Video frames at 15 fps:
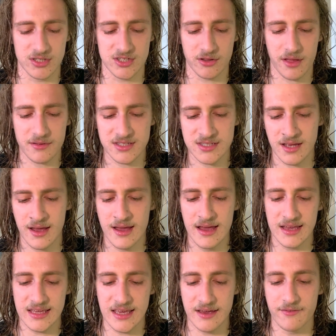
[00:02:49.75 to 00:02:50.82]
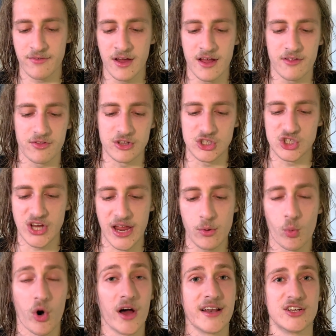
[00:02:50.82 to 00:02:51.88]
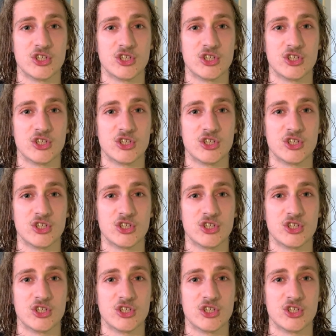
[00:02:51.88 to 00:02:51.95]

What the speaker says: So let's give the J1